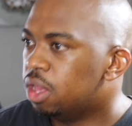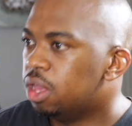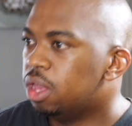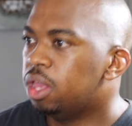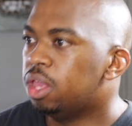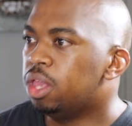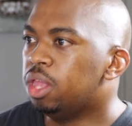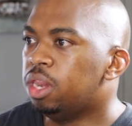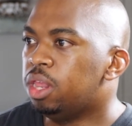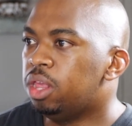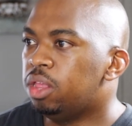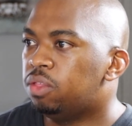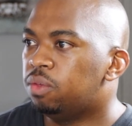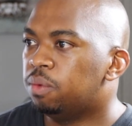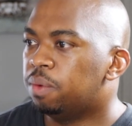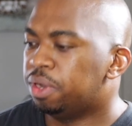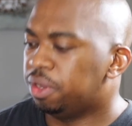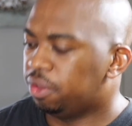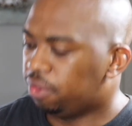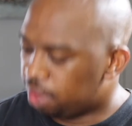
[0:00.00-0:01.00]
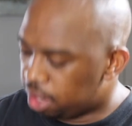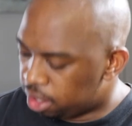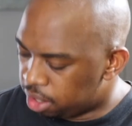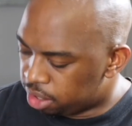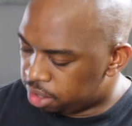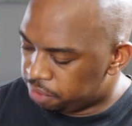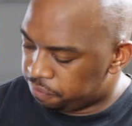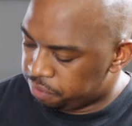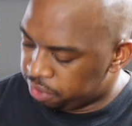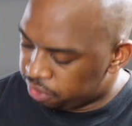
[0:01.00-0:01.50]
You need to understand the
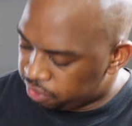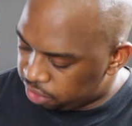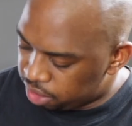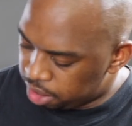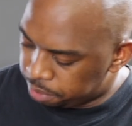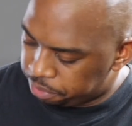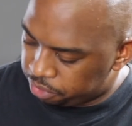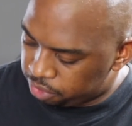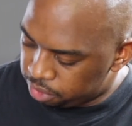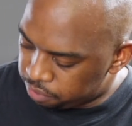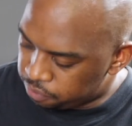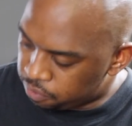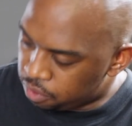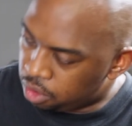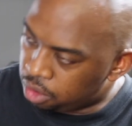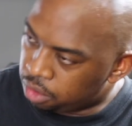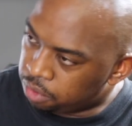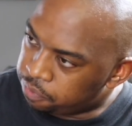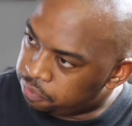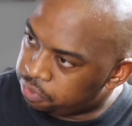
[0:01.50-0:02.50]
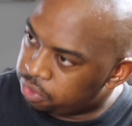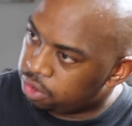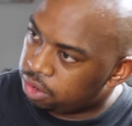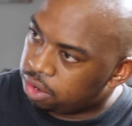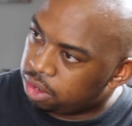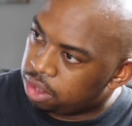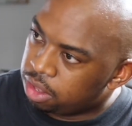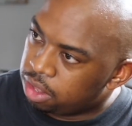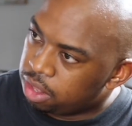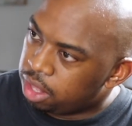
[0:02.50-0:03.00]
different steps involved
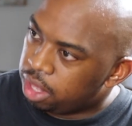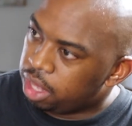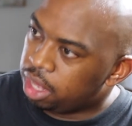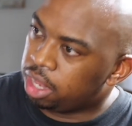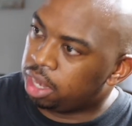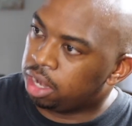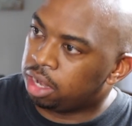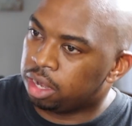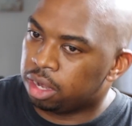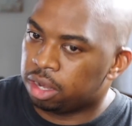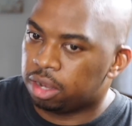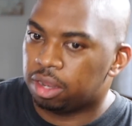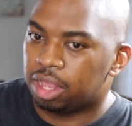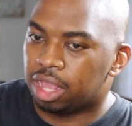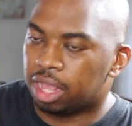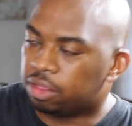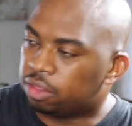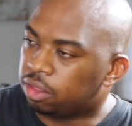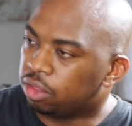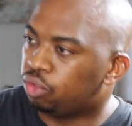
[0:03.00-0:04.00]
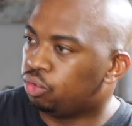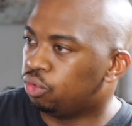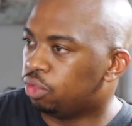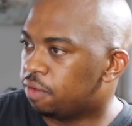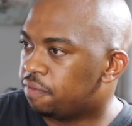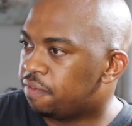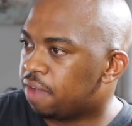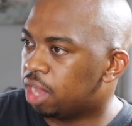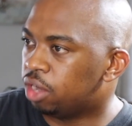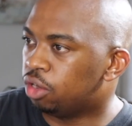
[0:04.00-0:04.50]
in getting to the
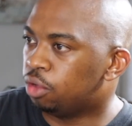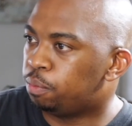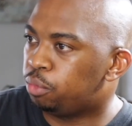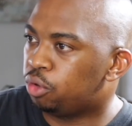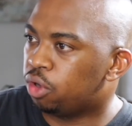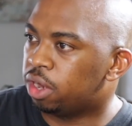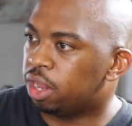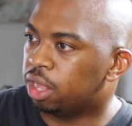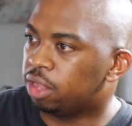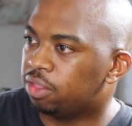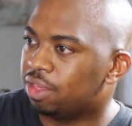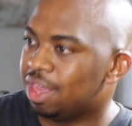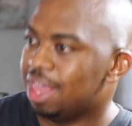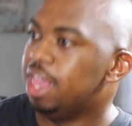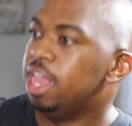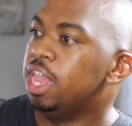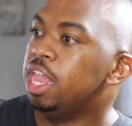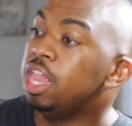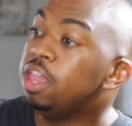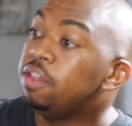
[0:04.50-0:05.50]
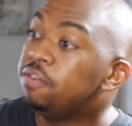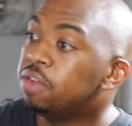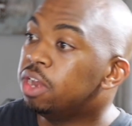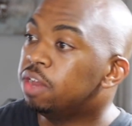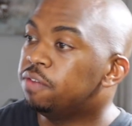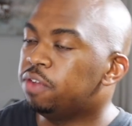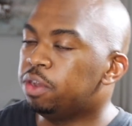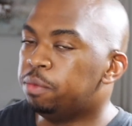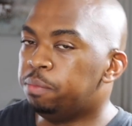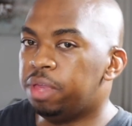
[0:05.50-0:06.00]
final product. Even if
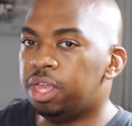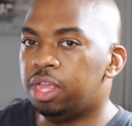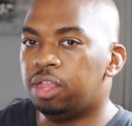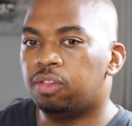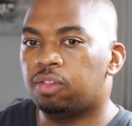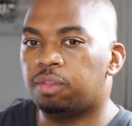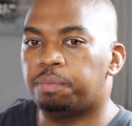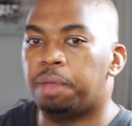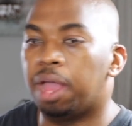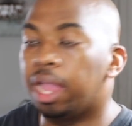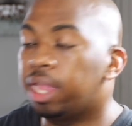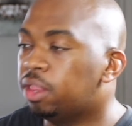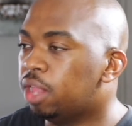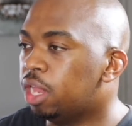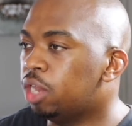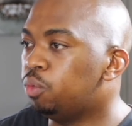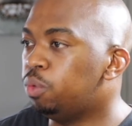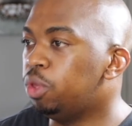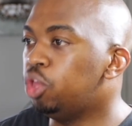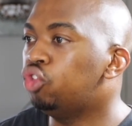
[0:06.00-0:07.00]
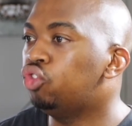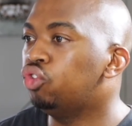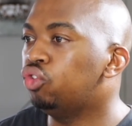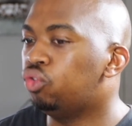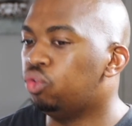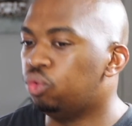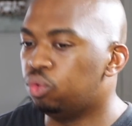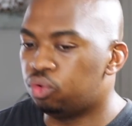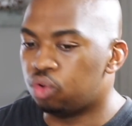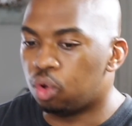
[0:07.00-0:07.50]
it means, back then we used to
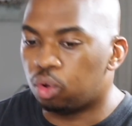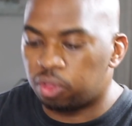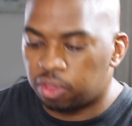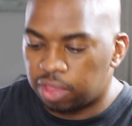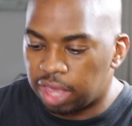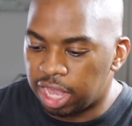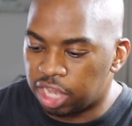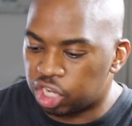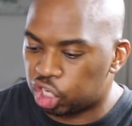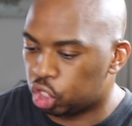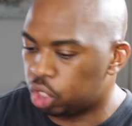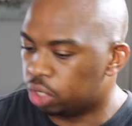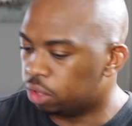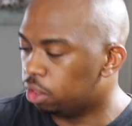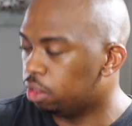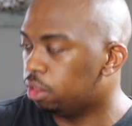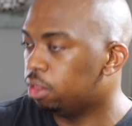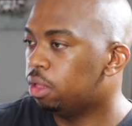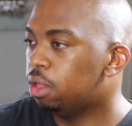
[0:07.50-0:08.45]
do rotational